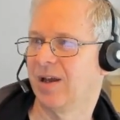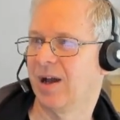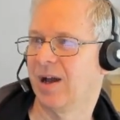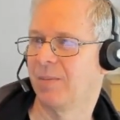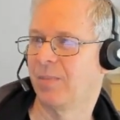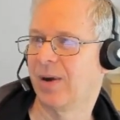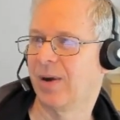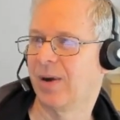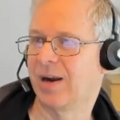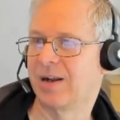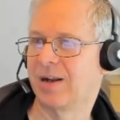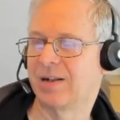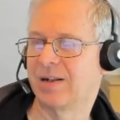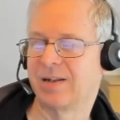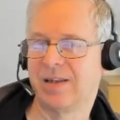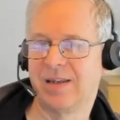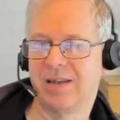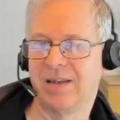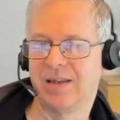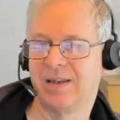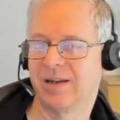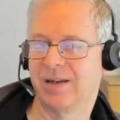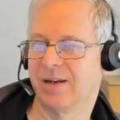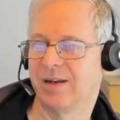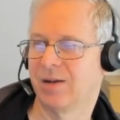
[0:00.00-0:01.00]

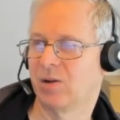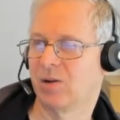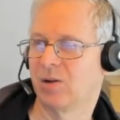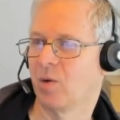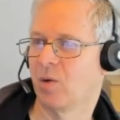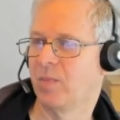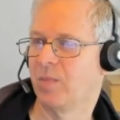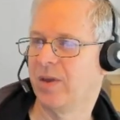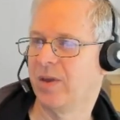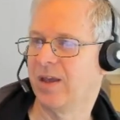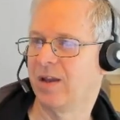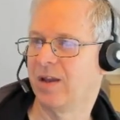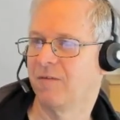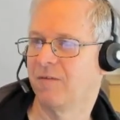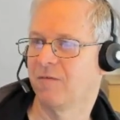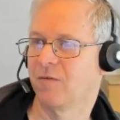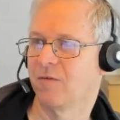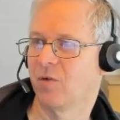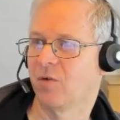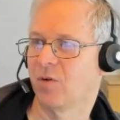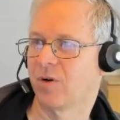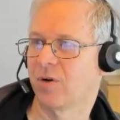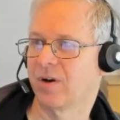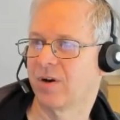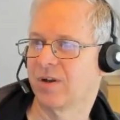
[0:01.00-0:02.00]
apparently lobbying
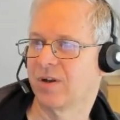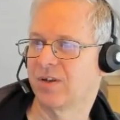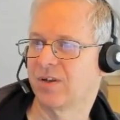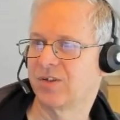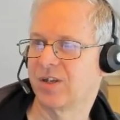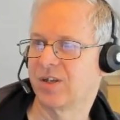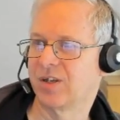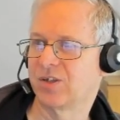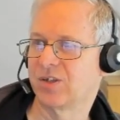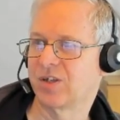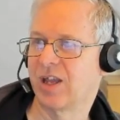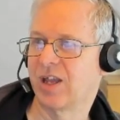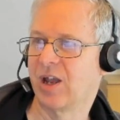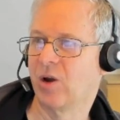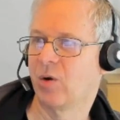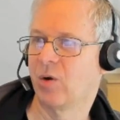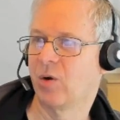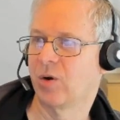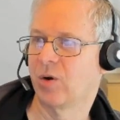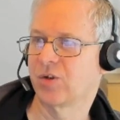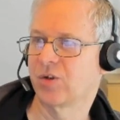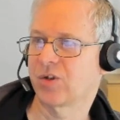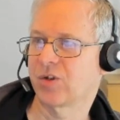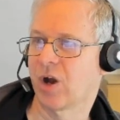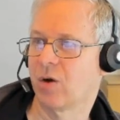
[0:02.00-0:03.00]
for 6
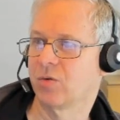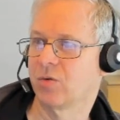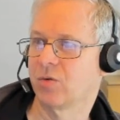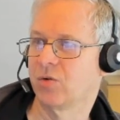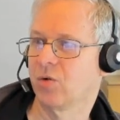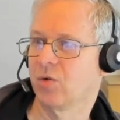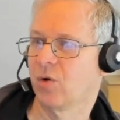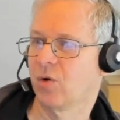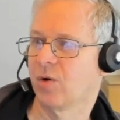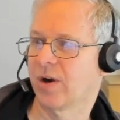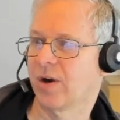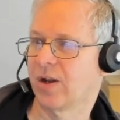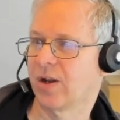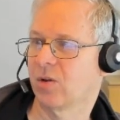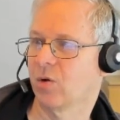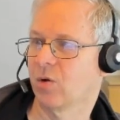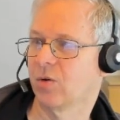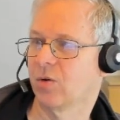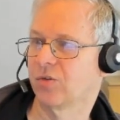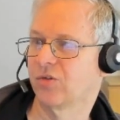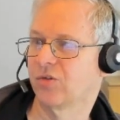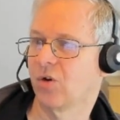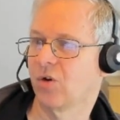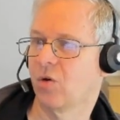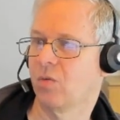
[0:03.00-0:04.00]
gigahertz outdoor and
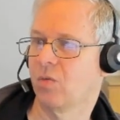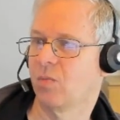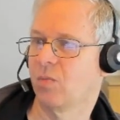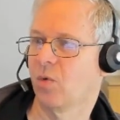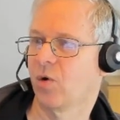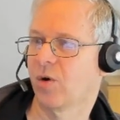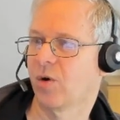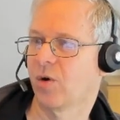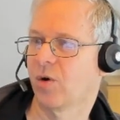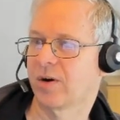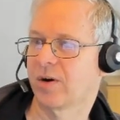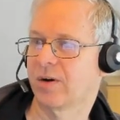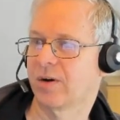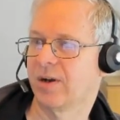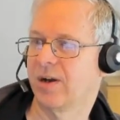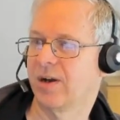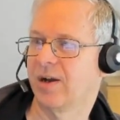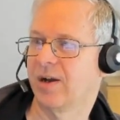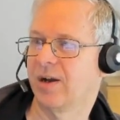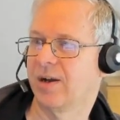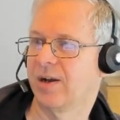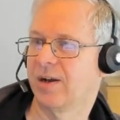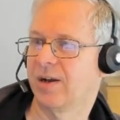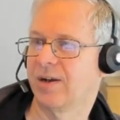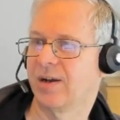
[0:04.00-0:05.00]
also more
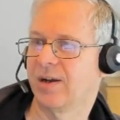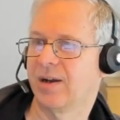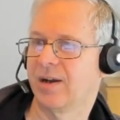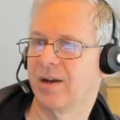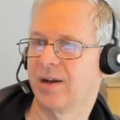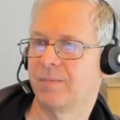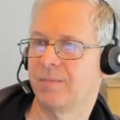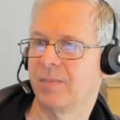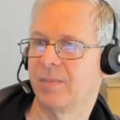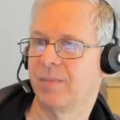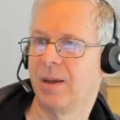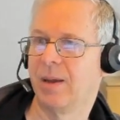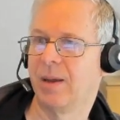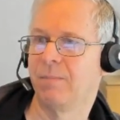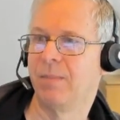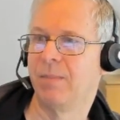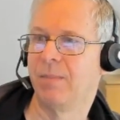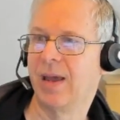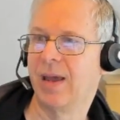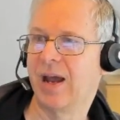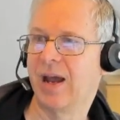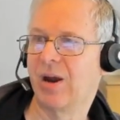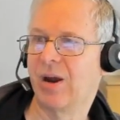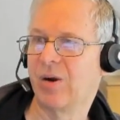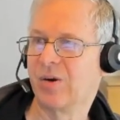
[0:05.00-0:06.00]

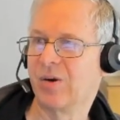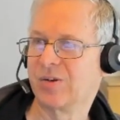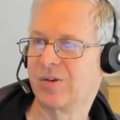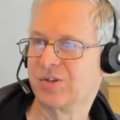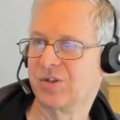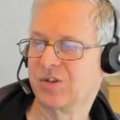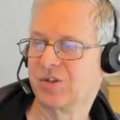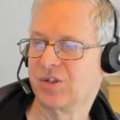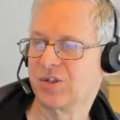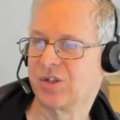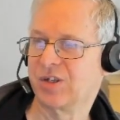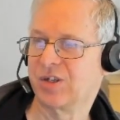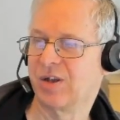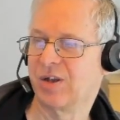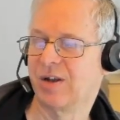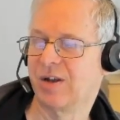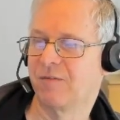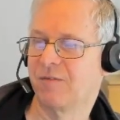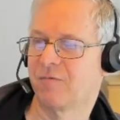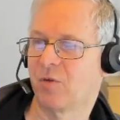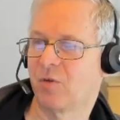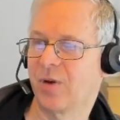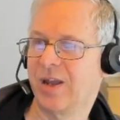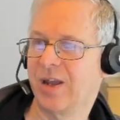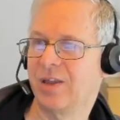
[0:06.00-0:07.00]
megahertz
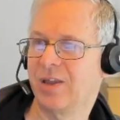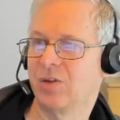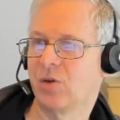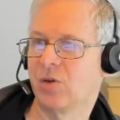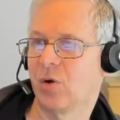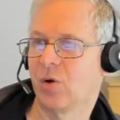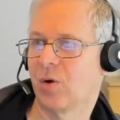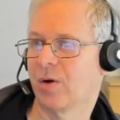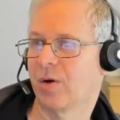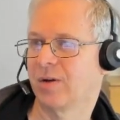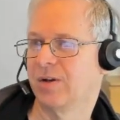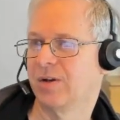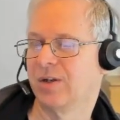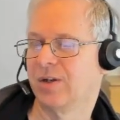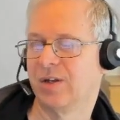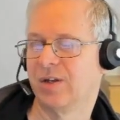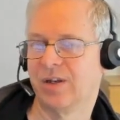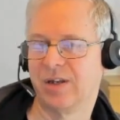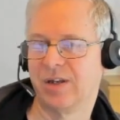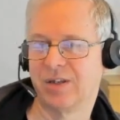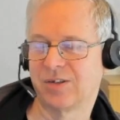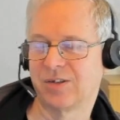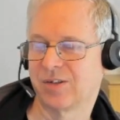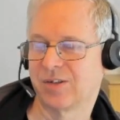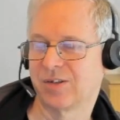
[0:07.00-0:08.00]
for indoor
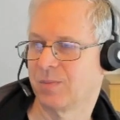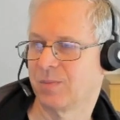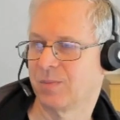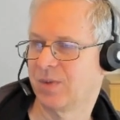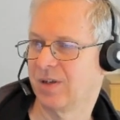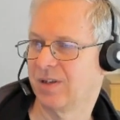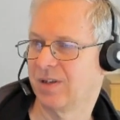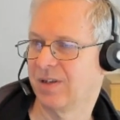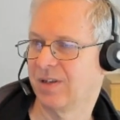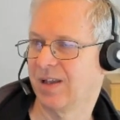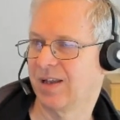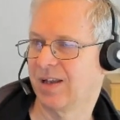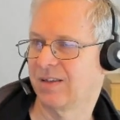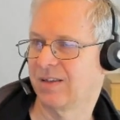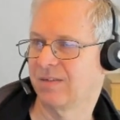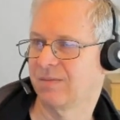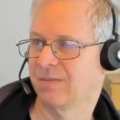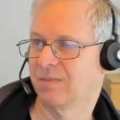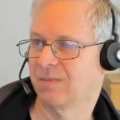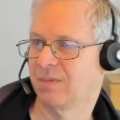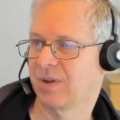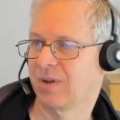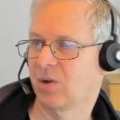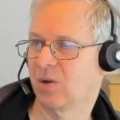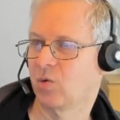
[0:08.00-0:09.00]
is something that
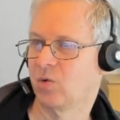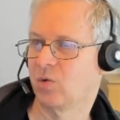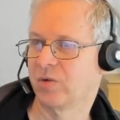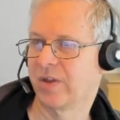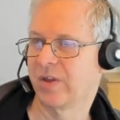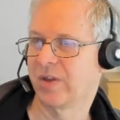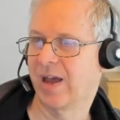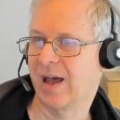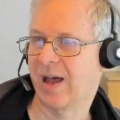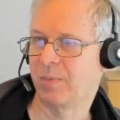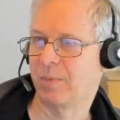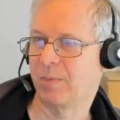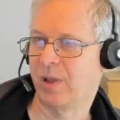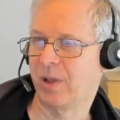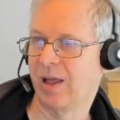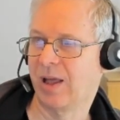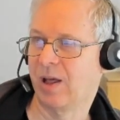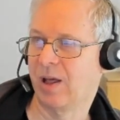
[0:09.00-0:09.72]
could help.